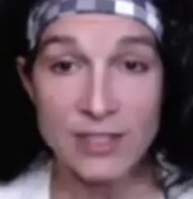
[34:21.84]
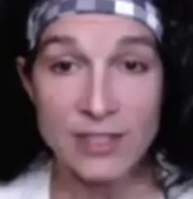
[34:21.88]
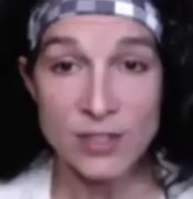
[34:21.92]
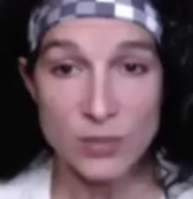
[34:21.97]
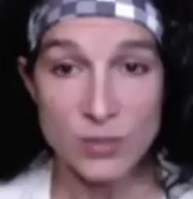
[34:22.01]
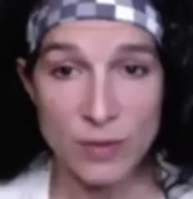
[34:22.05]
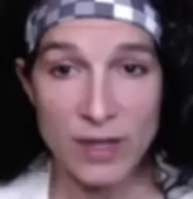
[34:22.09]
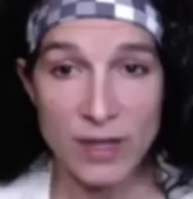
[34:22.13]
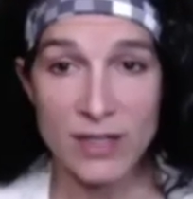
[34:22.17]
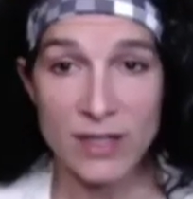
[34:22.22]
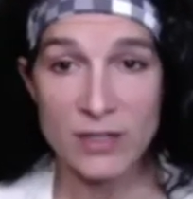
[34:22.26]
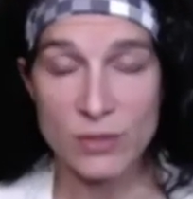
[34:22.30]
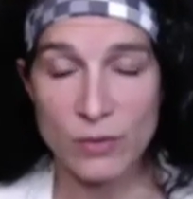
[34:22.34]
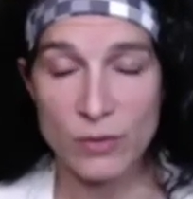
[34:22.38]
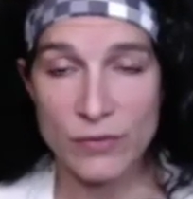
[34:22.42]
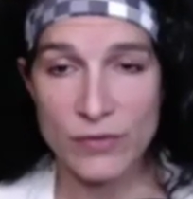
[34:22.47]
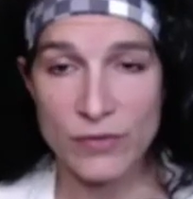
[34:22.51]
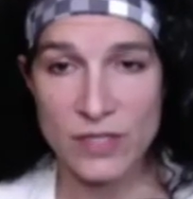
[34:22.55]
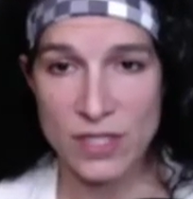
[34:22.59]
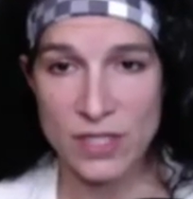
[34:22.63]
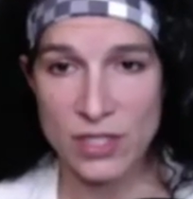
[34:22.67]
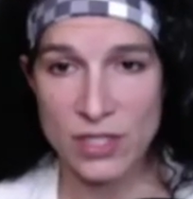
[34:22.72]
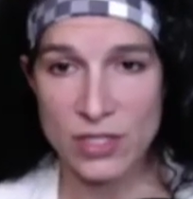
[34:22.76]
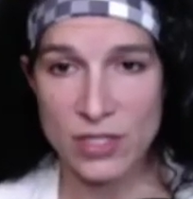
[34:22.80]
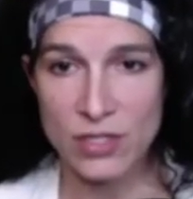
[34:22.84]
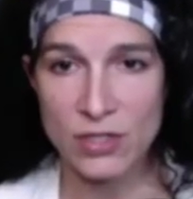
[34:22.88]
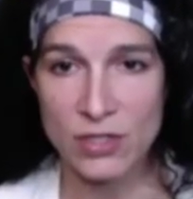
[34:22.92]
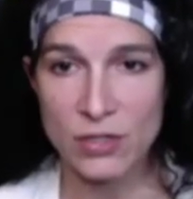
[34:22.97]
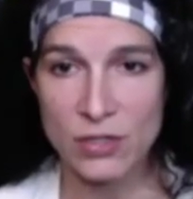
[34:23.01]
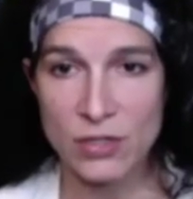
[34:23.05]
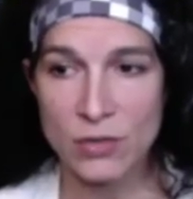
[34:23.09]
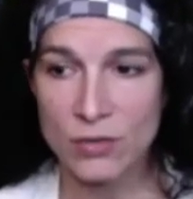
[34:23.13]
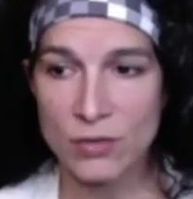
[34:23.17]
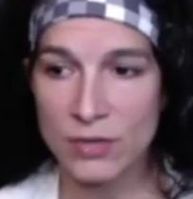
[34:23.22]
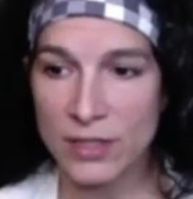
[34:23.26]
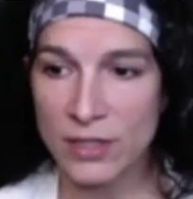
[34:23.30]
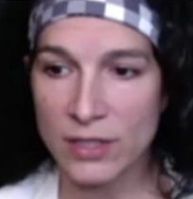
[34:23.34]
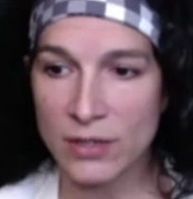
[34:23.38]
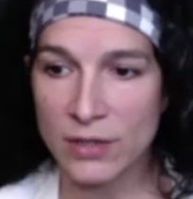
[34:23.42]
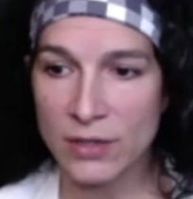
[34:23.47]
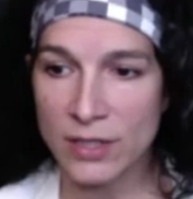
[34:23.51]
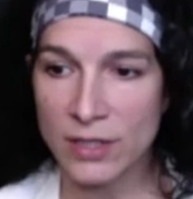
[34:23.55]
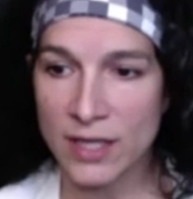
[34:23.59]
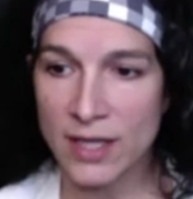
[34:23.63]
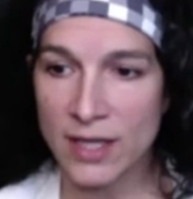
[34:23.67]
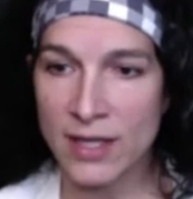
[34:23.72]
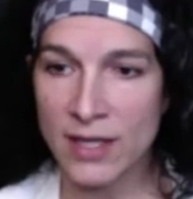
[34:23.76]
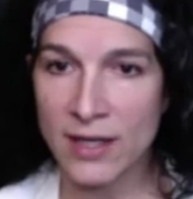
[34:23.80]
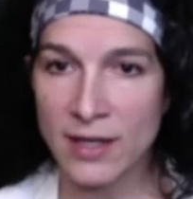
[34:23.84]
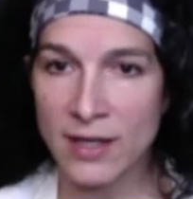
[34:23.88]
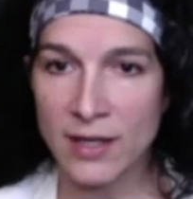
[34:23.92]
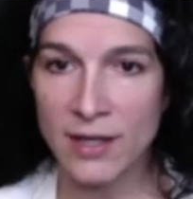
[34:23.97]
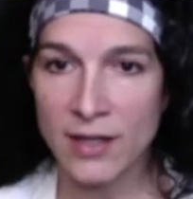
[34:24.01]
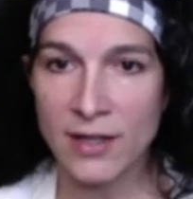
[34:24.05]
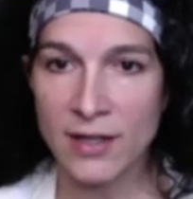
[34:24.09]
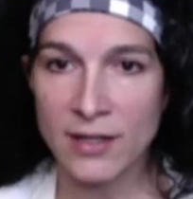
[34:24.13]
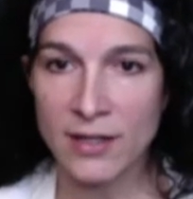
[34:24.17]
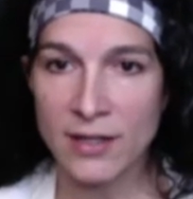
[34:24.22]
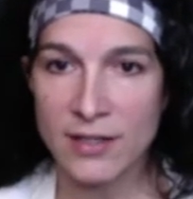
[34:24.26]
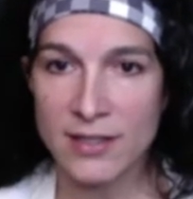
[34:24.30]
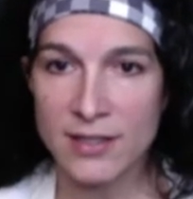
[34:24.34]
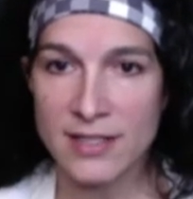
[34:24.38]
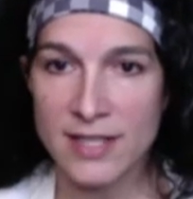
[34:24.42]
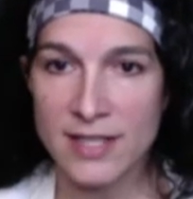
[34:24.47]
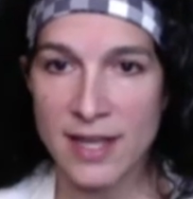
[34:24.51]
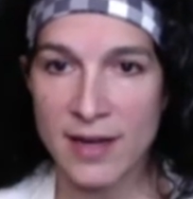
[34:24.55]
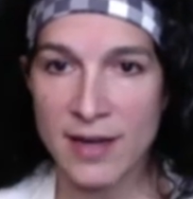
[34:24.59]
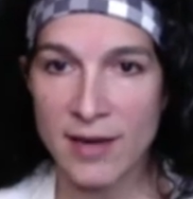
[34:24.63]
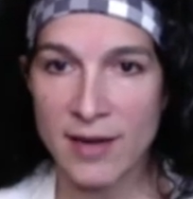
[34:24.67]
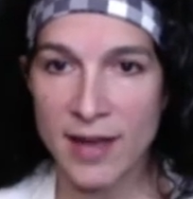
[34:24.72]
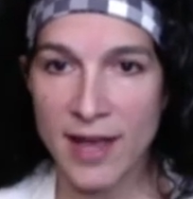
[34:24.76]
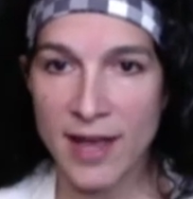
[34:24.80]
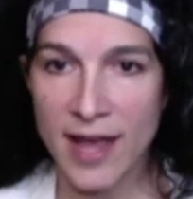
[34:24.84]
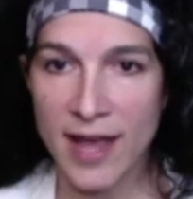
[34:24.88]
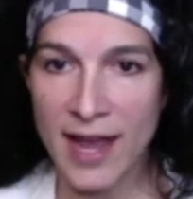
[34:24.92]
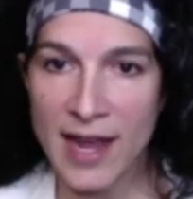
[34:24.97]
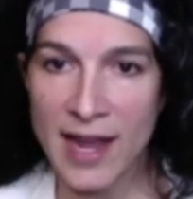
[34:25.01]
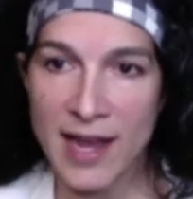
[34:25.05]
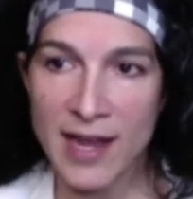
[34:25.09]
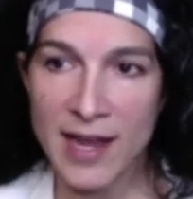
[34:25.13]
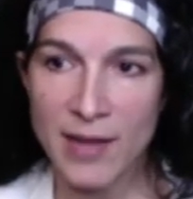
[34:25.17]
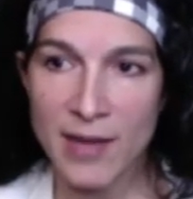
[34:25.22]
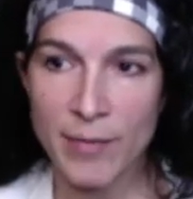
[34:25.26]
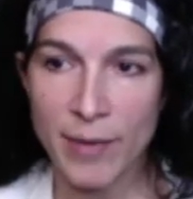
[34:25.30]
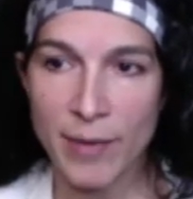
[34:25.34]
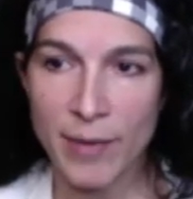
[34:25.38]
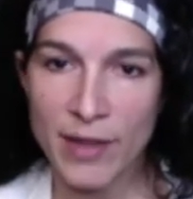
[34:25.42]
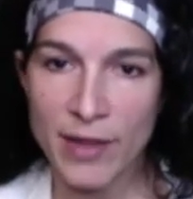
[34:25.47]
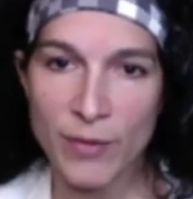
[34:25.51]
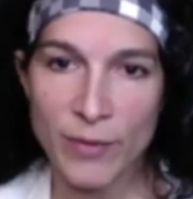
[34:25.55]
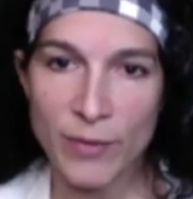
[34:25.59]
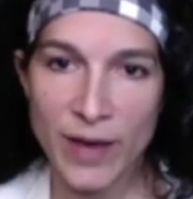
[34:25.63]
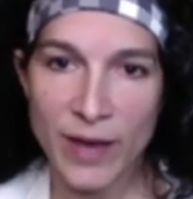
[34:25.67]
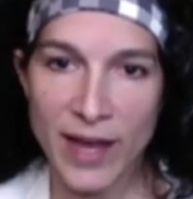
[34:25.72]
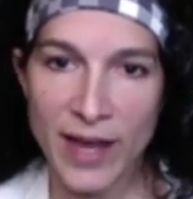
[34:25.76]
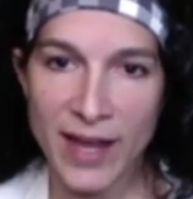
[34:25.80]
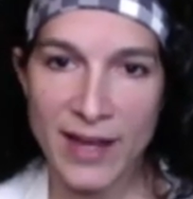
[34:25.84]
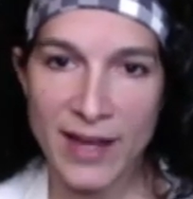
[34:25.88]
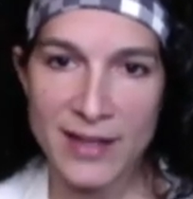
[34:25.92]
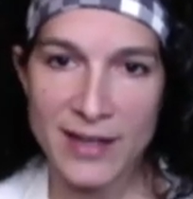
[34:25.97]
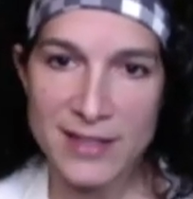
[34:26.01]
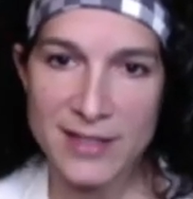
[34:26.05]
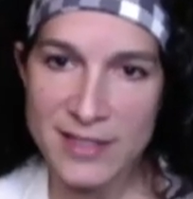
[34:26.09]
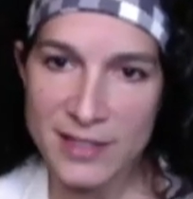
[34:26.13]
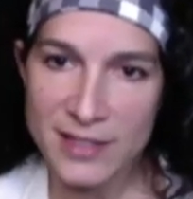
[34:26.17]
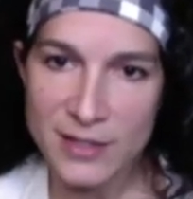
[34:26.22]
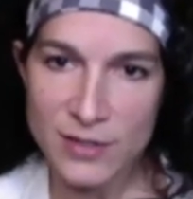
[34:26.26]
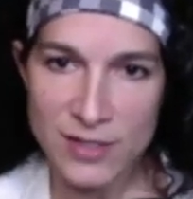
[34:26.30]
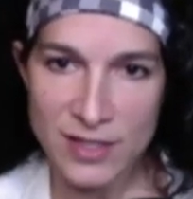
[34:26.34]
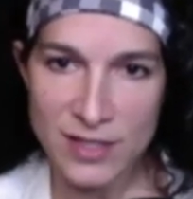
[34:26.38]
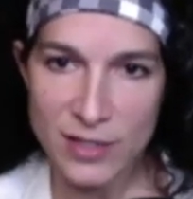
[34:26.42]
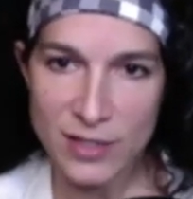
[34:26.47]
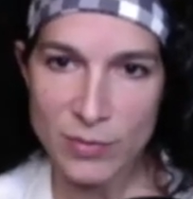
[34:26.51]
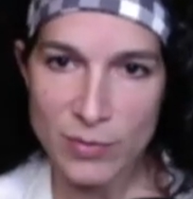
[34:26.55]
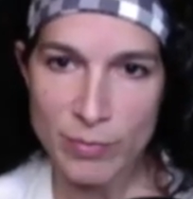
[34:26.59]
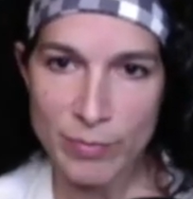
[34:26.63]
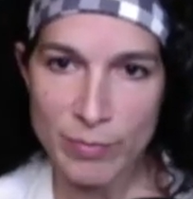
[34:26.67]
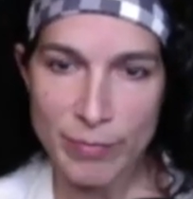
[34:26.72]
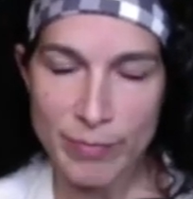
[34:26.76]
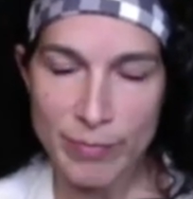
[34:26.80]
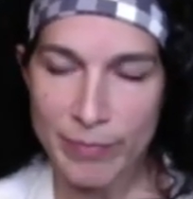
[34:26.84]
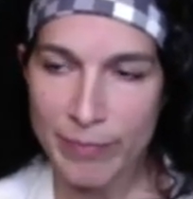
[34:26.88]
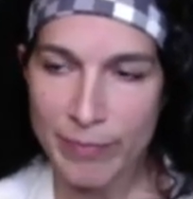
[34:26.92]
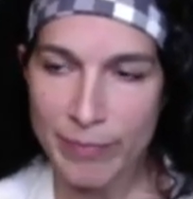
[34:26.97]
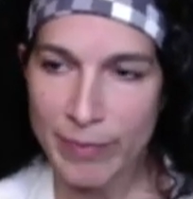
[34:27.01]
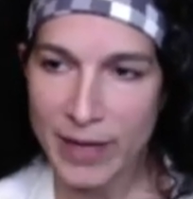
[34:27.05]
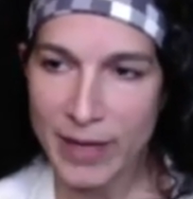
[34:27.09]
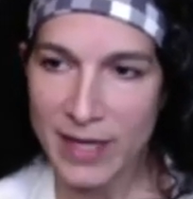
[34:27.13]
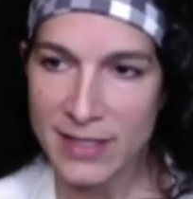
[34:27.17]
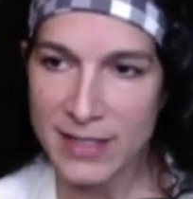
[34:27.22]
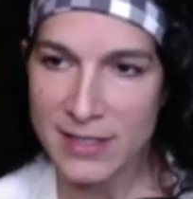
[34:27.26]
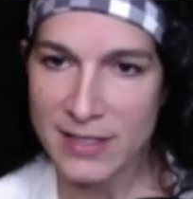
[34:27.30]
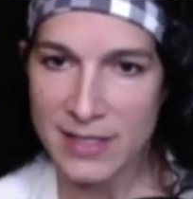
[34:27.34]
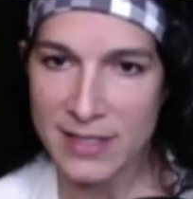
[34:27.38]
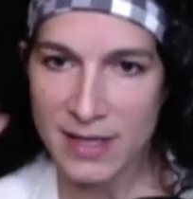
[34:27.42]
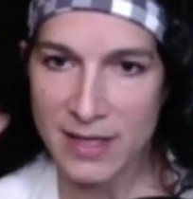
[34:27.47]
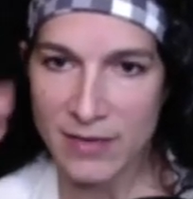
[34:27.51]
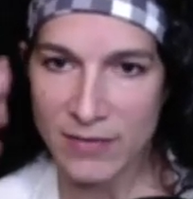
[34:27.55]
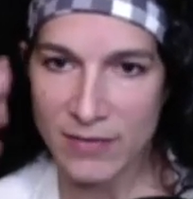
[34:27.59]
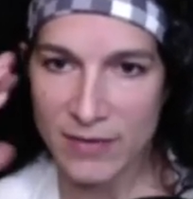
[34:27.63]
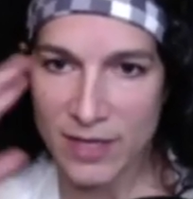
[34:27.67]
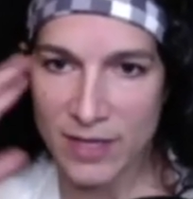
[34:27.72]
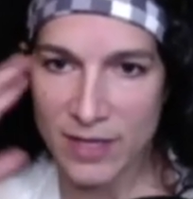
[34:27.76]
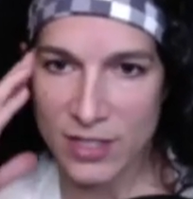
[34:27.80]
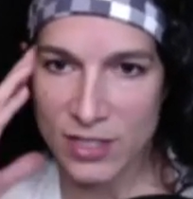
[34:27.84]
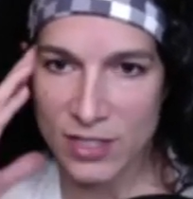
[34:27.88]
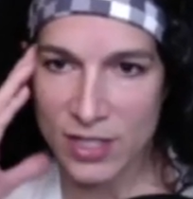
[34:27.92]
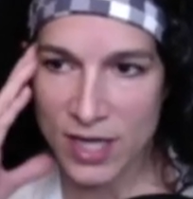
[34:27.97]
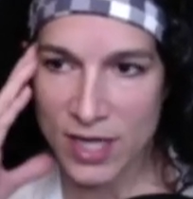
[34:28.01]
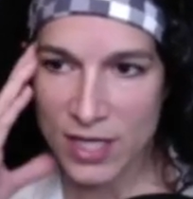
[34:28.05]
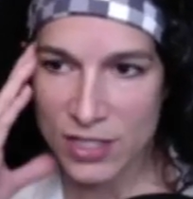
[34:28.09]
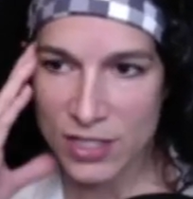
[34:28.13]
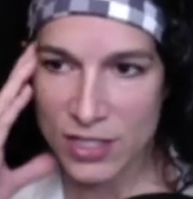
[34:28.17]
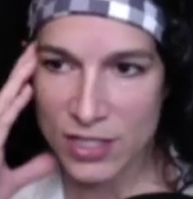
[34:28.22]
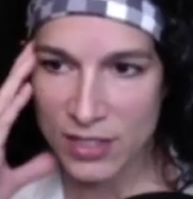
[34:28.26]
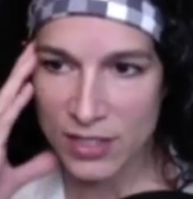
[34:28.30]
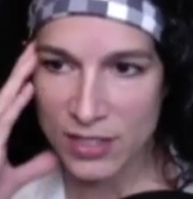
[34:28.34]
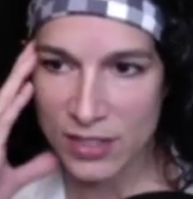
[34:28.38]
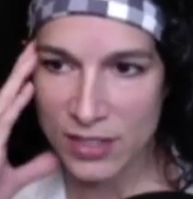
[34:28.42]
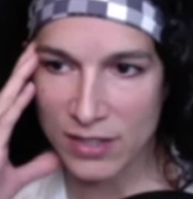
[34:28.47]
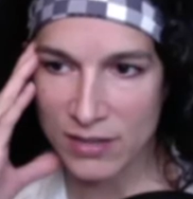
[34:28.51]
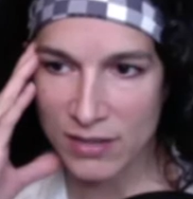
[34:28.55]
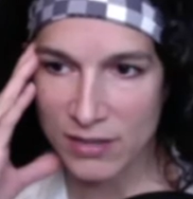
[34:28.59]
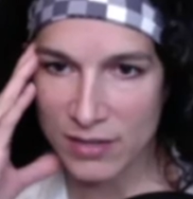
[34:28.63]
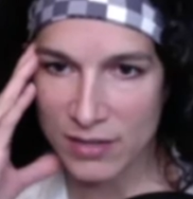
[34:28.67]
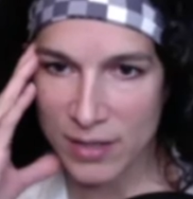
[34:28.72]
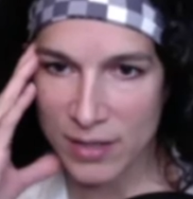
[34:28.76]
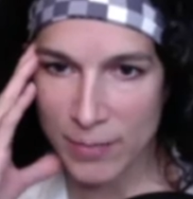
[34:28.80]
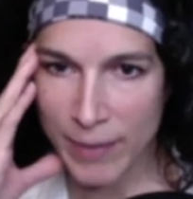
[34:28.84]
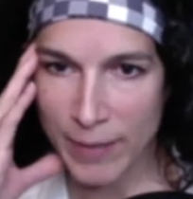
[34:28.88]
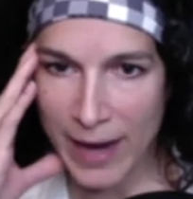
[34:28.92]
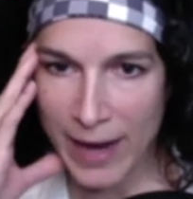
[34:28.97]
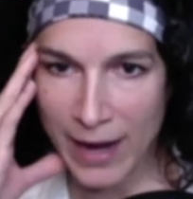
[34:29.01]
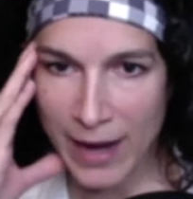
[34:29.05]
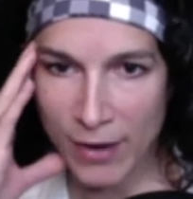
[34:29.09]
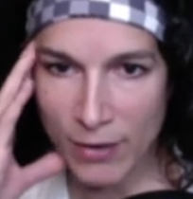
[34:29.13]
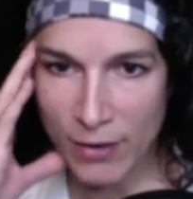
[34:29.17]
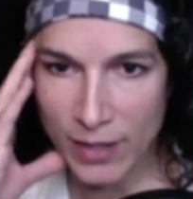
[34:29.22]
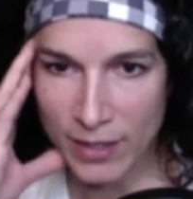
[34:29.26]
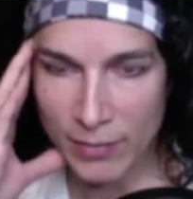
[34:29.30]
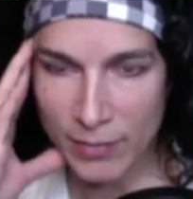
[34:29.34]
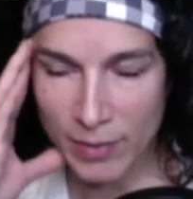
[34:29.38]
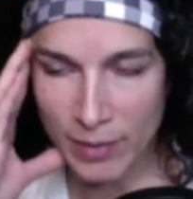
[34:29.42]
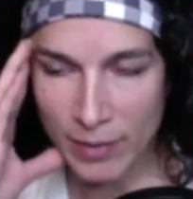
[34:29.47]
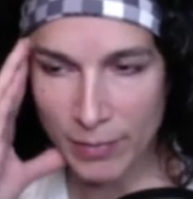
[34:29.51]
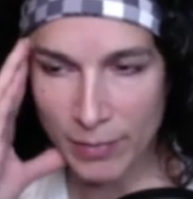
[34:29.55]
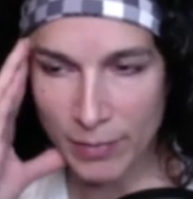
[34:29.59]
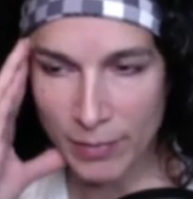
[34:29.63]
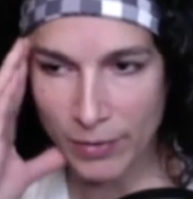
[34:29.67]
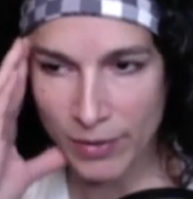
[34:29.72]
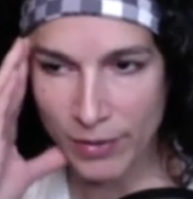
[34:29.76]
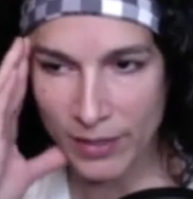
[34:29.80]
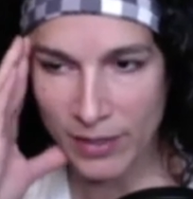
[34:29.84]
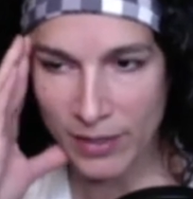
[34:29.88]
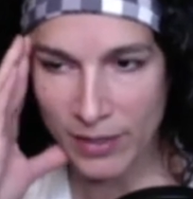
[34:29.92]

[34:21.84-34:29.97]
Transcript: ran into a physician who literally said, hey, by the way, because he knows I do pain stuff and education and empowering people,